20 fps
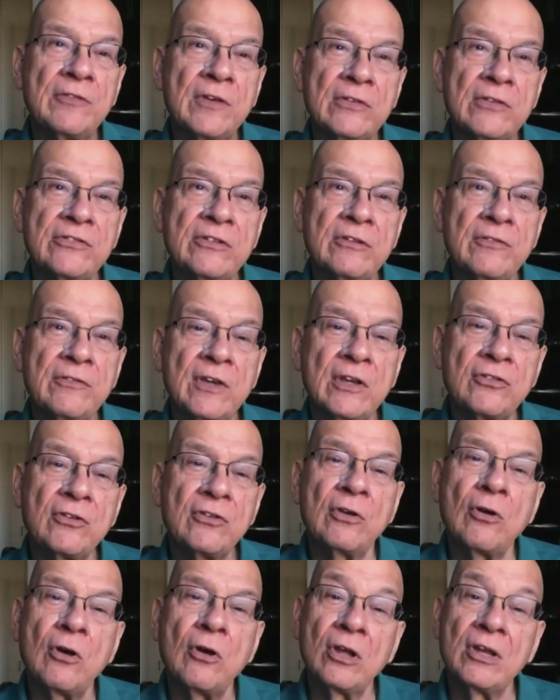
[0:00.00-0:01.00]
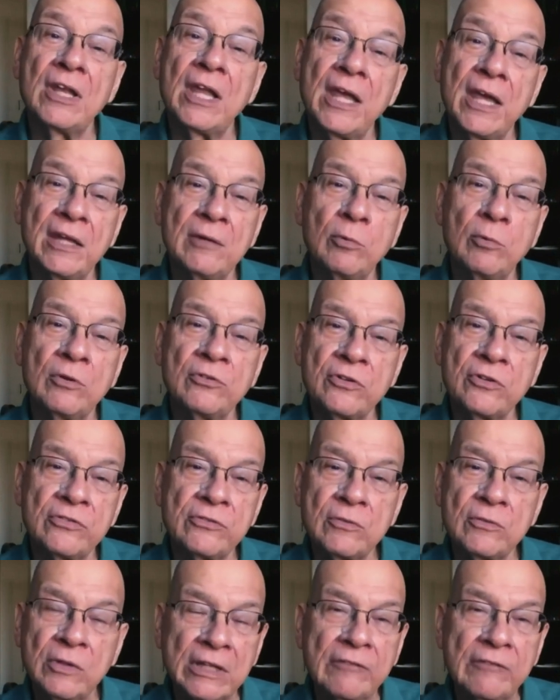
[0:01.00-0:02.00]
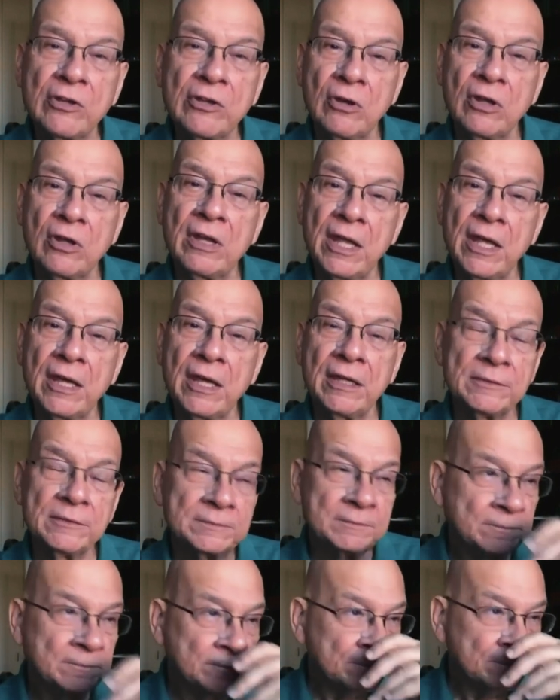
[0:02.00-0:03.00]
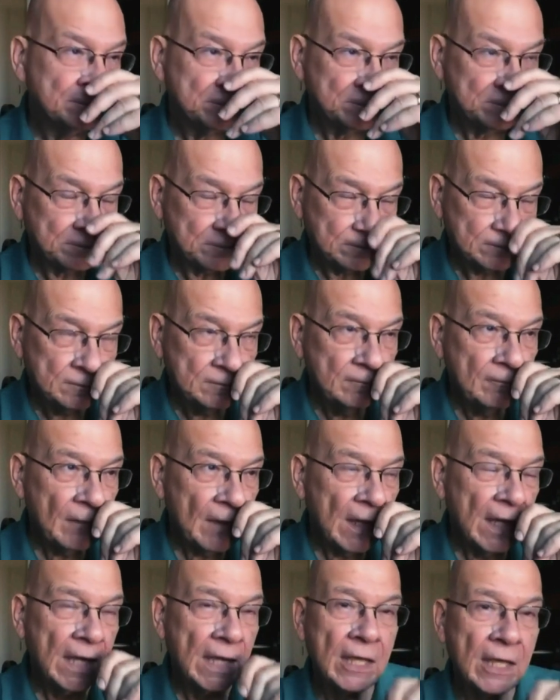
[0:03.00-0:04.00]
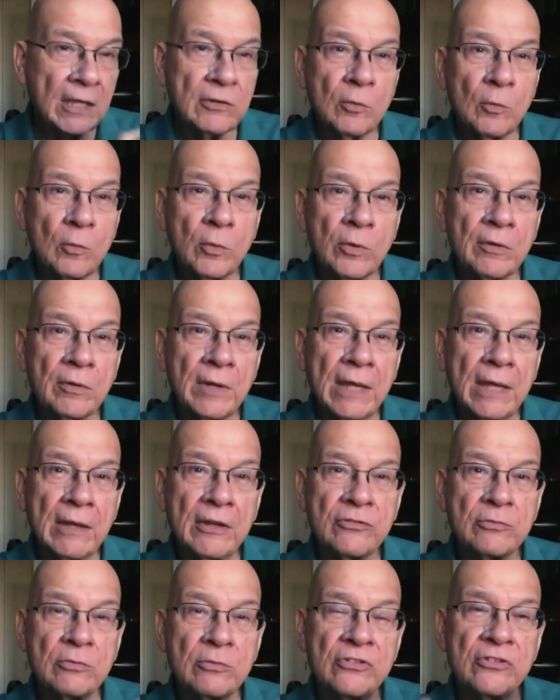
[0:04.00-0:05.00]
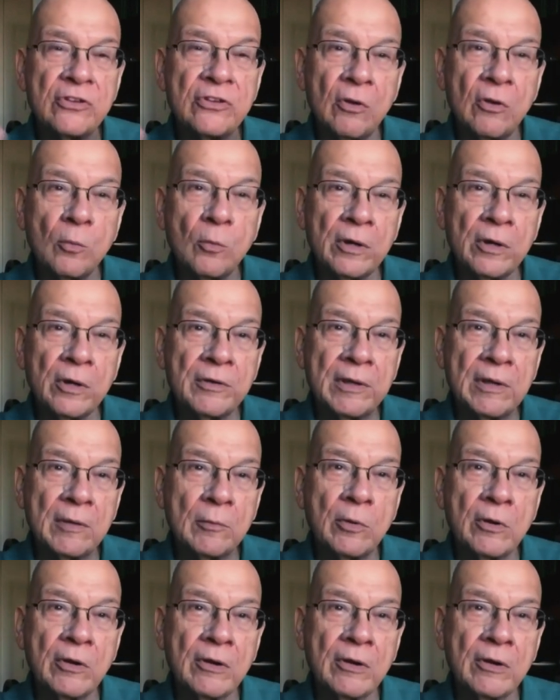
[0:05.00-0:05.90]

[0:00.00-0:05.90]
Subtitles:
in face-to-face online. We're just living online. And as a result,